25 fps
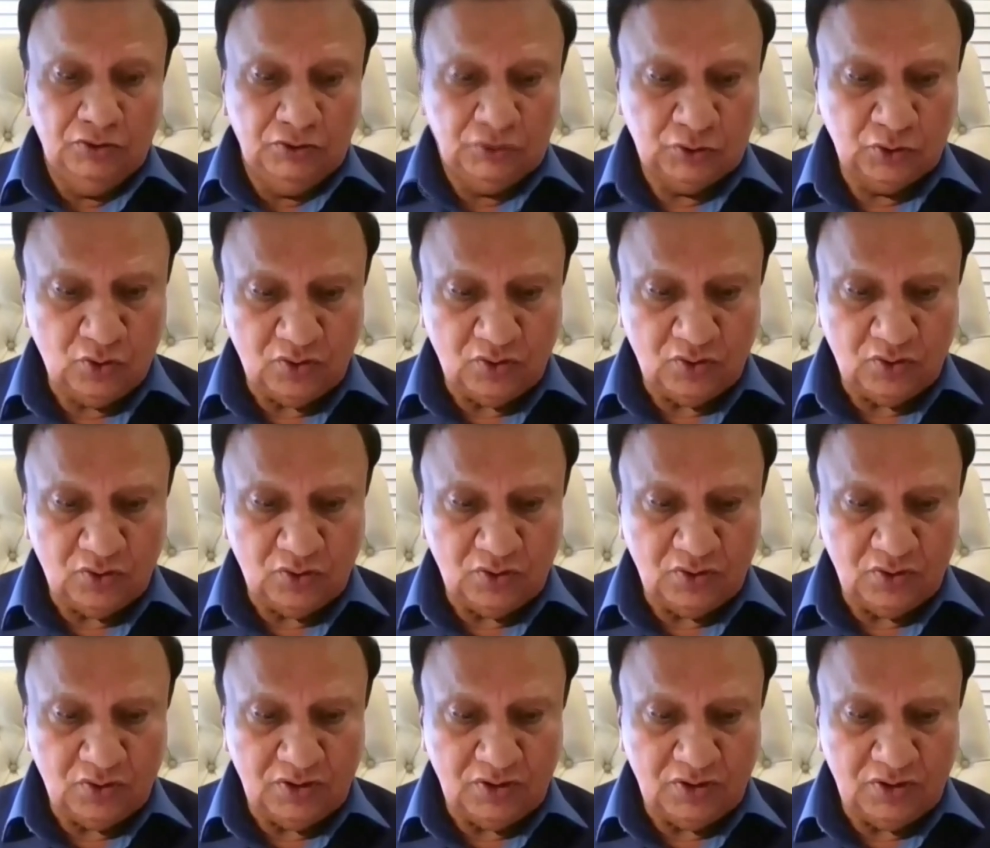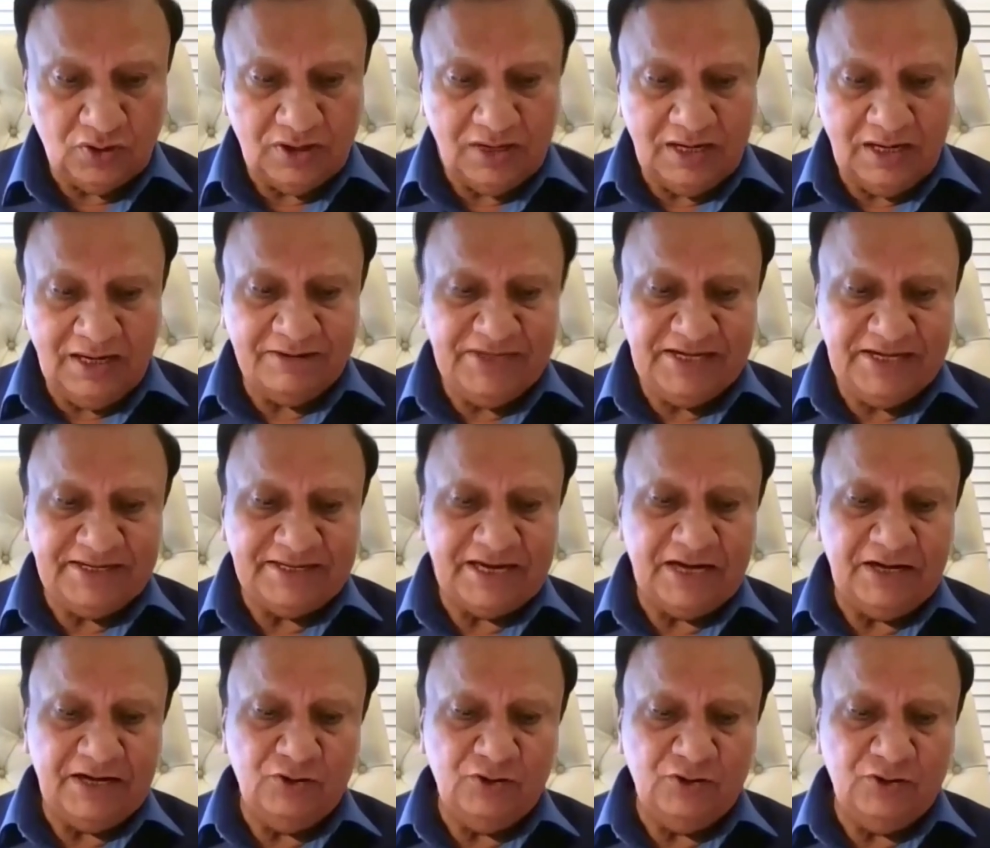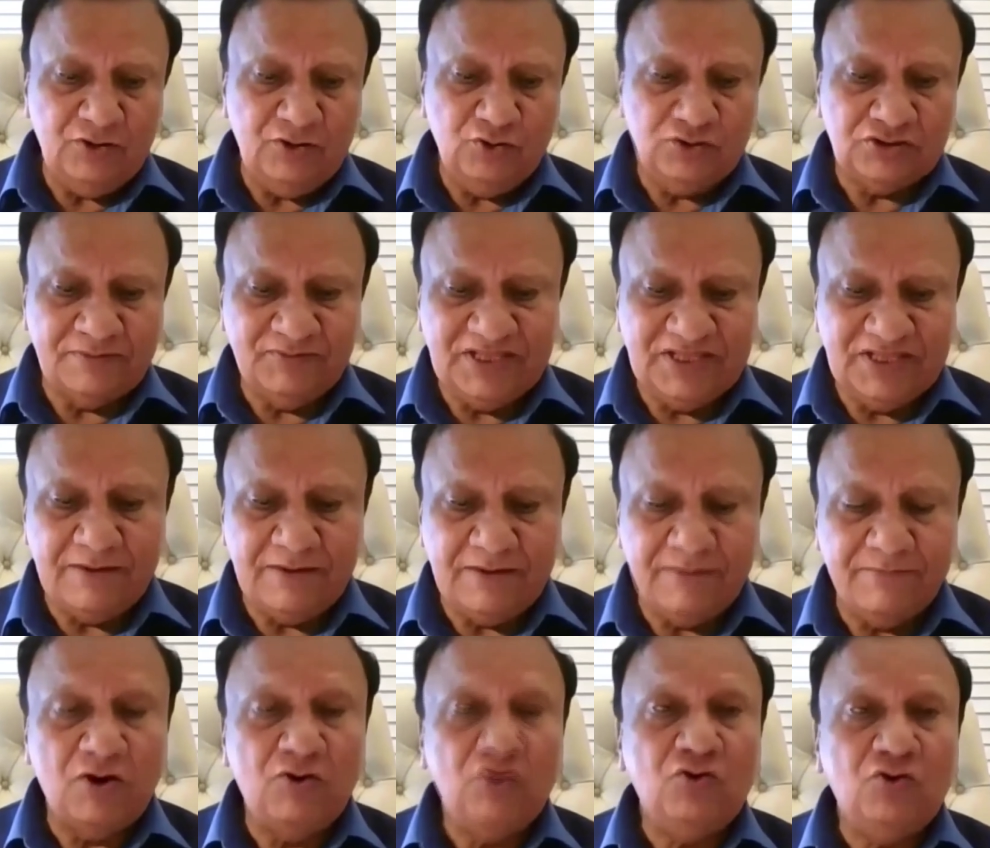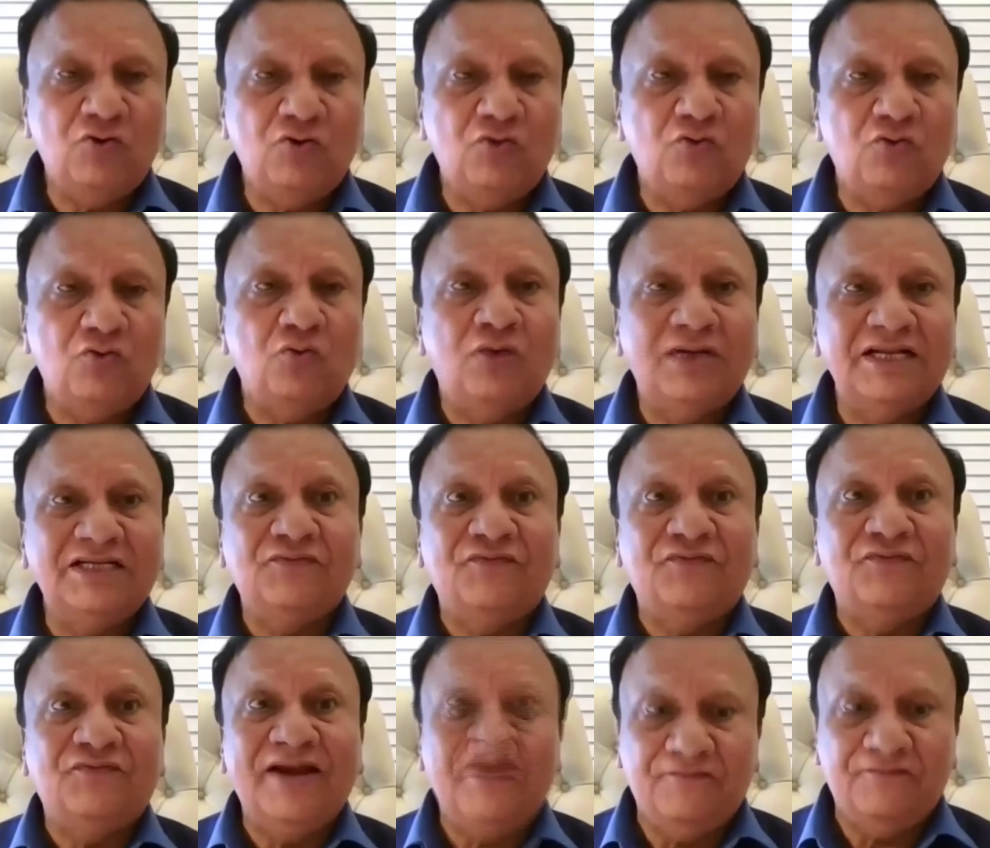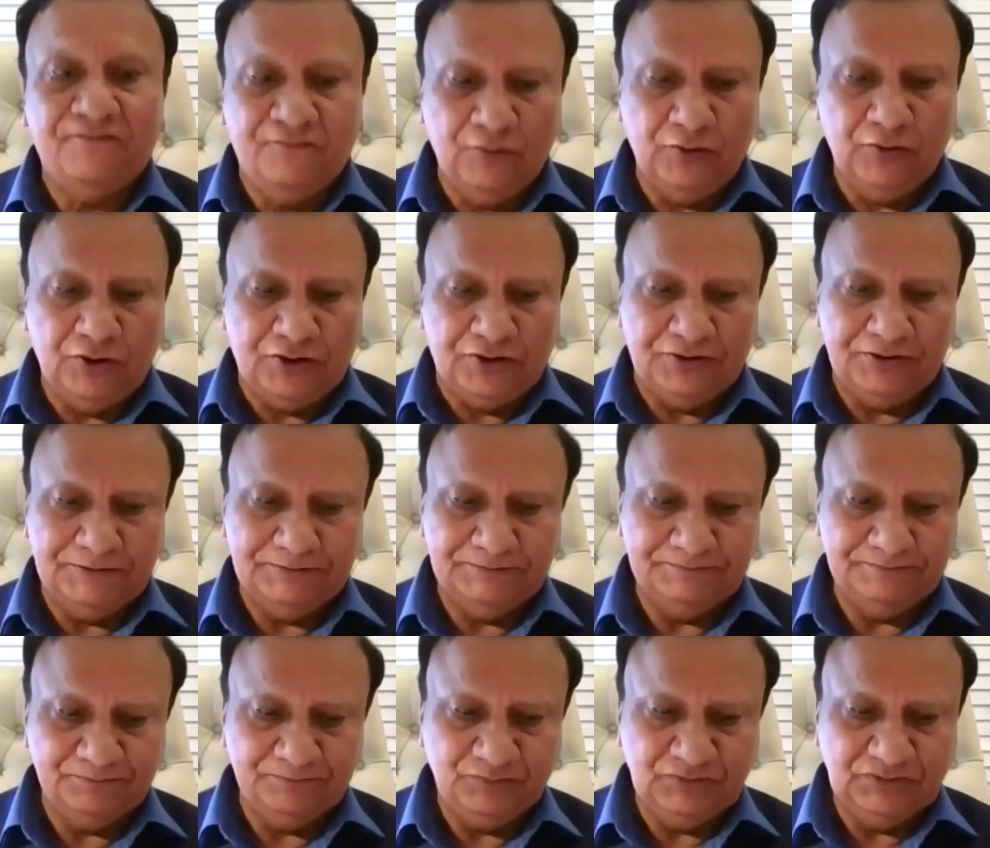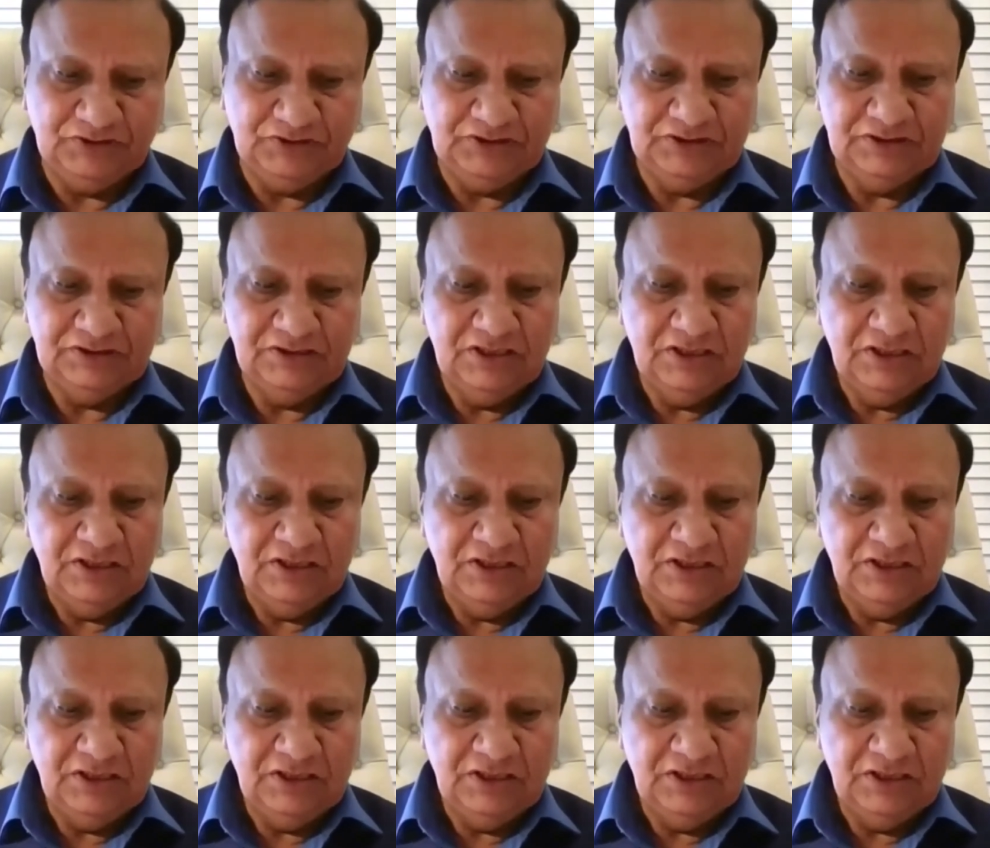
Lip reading: So let me tell you something about what is flat foot.